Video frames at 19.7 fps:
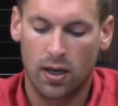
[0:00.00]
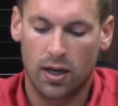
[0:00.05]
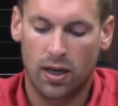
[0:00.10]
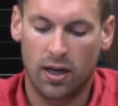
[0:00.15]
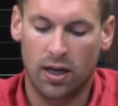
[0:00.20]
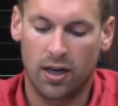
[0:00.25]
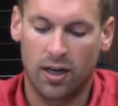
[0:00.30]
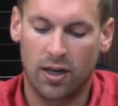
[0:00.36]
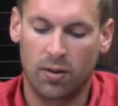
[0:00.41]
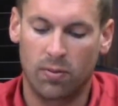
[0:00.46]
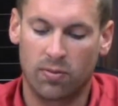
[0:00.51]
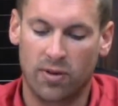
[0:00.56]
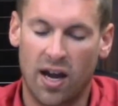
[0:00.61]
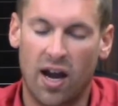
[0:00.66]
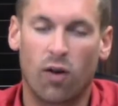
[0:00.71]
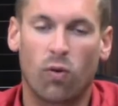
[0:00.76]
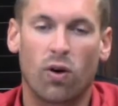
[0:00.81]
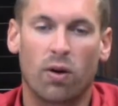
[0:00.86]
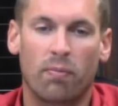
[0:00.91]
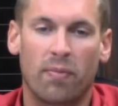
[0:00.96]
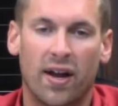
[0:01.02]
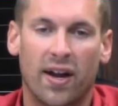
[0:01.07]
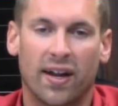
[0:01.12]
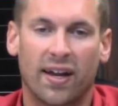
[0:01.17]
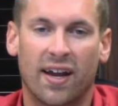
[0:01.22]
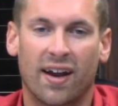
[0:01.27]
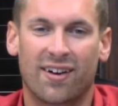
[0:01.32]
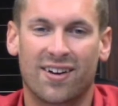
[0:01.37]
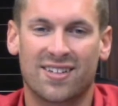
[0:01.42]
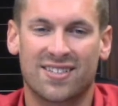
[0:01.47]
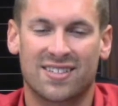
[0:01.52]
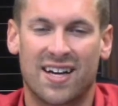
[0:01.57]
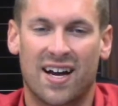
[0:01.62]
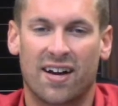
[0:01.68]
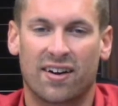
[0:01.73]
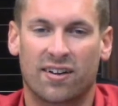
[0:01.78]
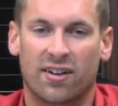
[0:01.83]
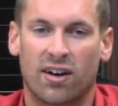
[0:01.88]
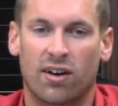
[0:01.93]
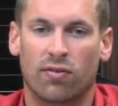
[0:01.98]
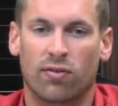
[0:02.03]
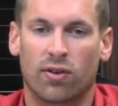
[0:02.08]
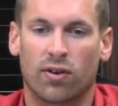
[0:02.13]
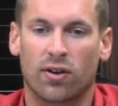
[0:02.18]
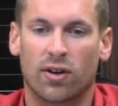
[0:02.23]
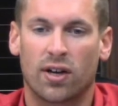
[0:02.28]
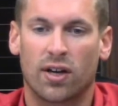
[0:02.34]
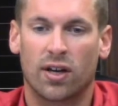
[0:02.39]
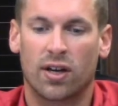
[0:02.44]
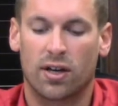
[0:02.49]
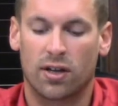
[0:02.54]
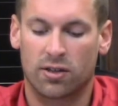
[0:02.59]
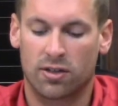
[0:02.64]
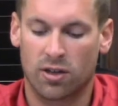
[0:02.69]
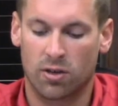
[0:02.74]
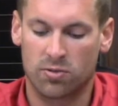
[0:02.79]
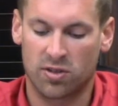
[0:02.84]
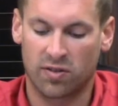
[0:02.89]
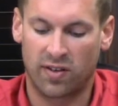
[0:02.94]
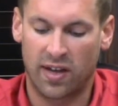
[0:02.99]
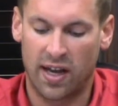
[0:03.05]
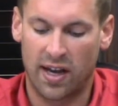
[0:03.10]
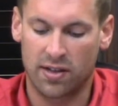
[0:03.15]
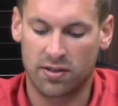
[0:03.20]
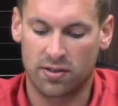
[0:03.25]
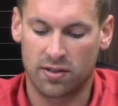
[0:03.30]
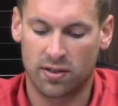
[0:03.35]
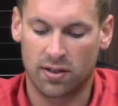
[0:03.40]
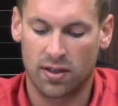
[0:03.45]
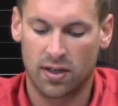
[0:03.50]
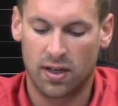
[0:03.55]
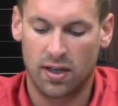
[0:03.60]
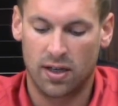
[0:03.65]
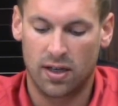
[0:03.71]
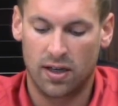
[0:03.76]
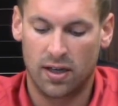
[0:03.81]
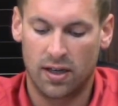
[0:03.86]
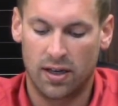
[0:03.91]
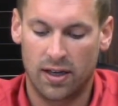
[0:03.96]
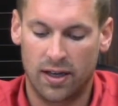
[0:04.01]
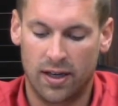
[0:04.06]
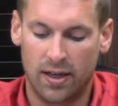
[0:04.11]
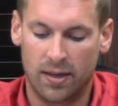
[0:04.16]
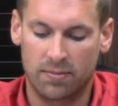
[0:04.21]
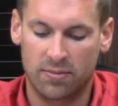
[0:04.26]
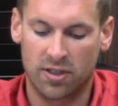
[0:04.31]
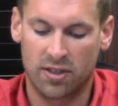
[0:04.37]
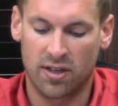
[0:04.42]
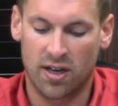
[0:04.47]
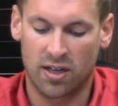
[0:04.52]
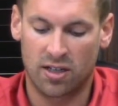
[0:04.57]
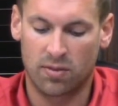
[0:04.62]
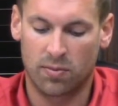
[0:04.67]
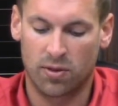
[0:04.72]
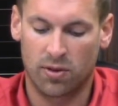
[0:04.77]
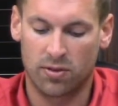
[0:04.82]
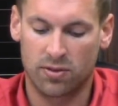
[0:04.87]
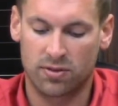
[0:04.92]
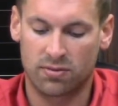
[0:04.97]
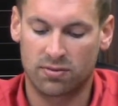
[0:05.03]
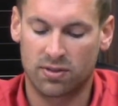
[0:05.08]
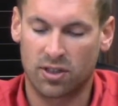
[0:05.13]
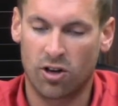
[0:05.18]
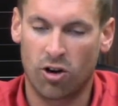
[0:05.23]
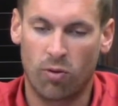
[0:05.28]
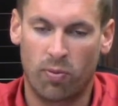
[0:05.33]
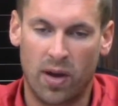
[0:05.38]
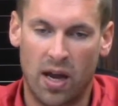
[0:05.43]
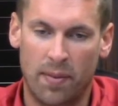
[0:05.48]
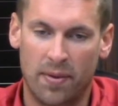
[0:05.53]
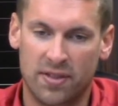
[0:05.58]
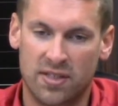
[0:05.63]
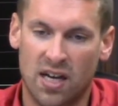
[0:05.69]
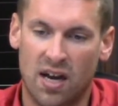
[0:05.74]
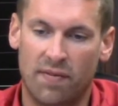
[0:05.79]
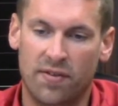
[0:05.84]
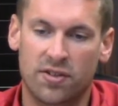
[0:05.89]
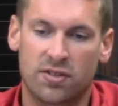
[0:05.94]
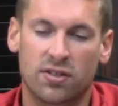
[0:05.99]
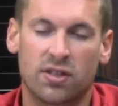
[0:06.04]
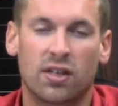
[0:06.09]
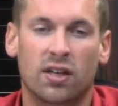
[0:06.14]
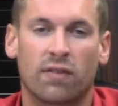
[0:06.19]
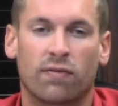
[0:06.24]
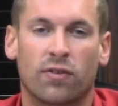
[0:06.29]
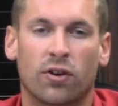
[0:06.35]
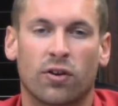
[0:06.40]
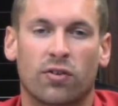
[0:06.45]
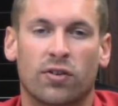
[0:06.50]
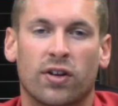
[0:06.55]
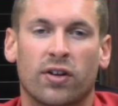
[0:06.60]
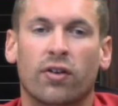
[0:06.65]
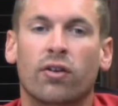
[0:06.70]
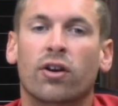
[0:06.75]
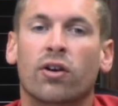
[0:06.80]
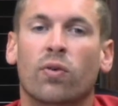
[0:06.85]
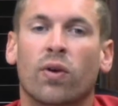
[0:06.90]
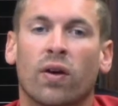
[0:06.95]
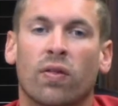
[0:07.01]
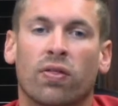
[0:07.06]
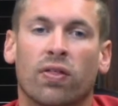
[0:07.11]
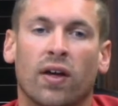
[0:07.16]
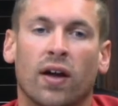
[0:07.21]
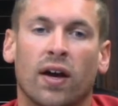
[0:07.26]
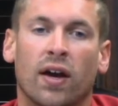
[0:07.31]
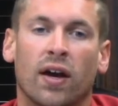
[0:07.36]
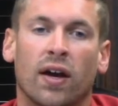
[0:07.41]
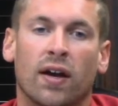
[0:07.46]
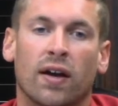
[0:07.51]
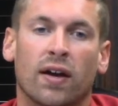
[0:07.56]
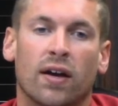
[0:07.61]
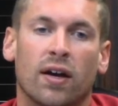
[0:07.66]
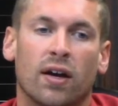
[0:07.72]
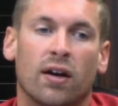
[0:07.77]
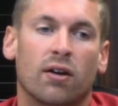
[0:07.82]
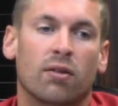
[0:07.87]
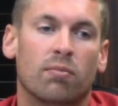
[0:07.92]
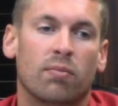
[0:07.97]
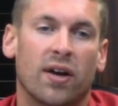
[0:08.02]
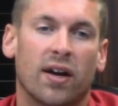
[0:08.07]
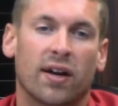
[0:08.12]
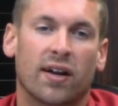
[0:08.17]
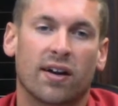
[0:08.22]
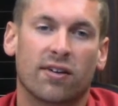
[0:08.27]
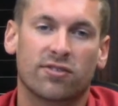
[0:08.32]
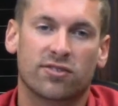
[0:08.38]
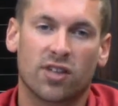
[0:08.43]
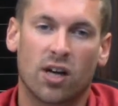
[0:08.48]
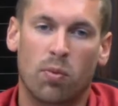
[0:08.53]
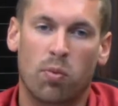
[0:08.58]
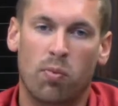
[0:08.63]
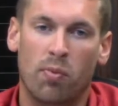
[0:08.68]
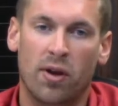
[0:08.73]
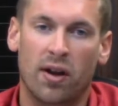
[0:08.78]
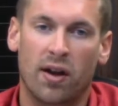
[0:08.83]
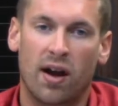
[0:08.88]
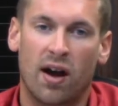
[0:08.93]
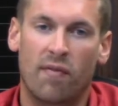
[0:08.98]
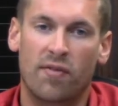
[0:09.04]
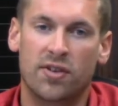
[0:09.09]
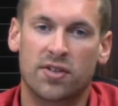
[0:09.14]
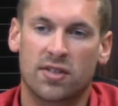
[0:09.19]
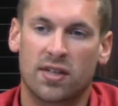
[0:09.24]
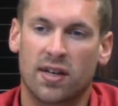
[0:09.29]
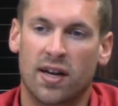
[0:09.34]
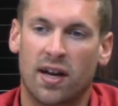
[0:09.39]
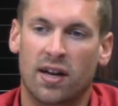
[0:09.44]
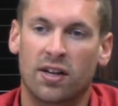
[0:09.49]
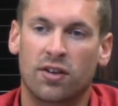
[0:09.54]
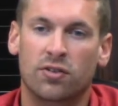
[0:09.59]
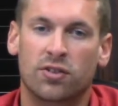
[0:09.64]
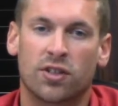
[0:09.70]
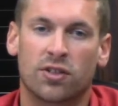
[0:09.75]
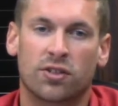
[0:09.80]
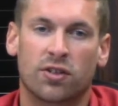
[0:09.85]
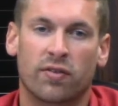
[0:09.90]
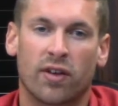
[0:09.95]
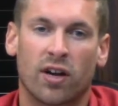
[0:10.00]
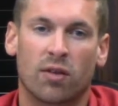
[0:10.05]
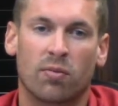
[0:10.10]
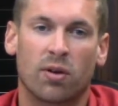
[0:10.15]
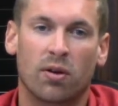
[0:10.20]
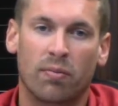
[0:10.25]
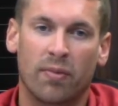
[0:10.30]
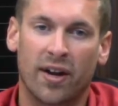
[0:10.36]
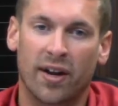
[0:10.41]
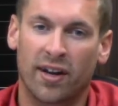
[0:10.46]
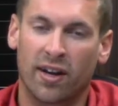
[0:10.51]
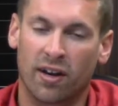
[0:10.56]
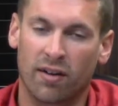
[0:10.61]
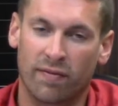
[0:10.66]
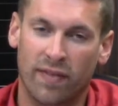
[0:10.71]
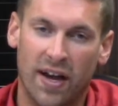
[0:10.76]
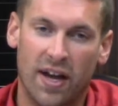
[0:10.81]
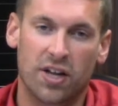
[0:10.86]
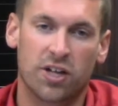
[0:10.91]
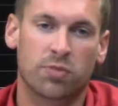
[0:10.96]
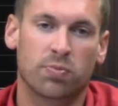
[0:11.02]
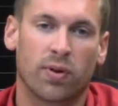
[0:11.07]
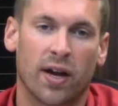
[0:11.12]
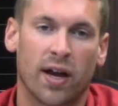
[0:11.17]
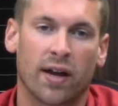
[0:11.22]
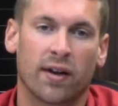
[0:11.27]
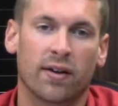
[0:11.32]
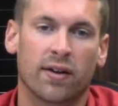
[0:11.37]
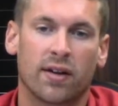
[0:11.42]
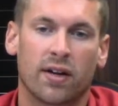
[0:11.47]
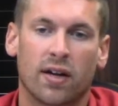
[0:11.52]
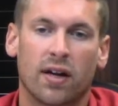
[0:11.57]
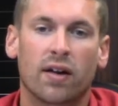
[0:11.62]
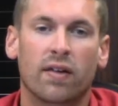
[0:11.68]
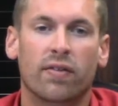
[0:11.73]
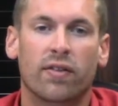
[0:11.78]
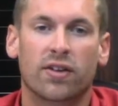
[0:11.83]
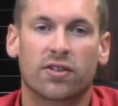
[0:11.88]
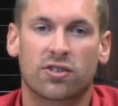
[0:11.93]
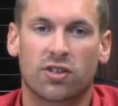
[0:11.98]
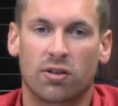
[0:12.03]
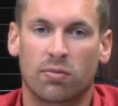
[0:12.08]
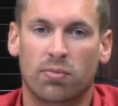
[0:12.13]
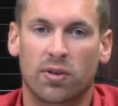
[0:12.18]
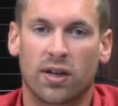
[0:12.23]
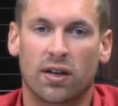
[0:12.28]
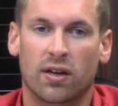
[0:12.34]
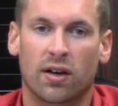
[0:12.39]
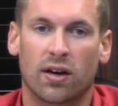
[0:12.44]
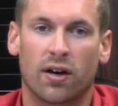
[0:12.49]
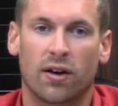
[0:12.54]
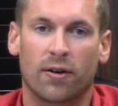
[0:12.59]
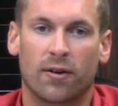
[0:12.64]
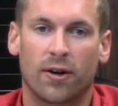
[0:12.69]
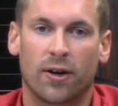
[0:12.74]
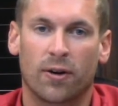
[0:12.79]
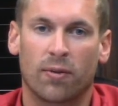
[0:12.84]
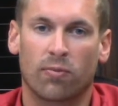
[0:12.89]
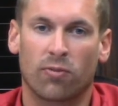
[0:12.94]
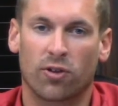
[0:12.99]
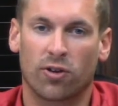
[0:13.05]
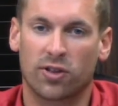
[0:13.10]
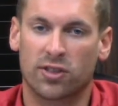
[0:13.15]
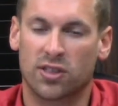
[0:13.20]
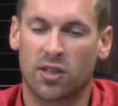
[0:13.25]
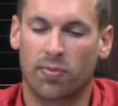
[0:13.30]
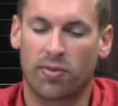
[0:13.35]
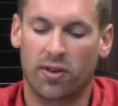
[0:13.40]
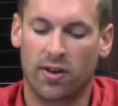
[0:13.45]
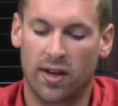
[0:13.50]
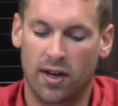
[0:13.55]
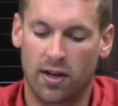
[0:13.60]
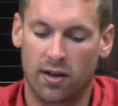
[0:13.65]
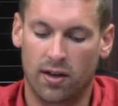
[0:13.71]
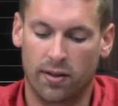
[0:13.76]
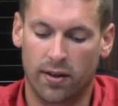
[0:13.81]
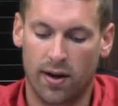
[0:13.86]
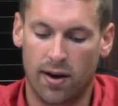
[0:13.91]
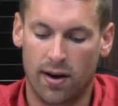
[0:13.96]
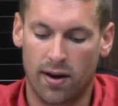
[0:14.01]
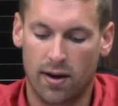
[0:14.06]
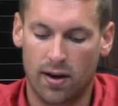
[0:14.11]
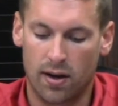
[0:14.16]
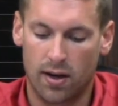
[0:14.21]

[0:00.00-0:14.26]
Now, what Medicare does not cover in terms of cancer. Deductibles, co-payments, obviously if you're dealing with a Medicare supplement, obviously not a huge issue there, but a Medicare Advantage plan, this could be really something to hit on there.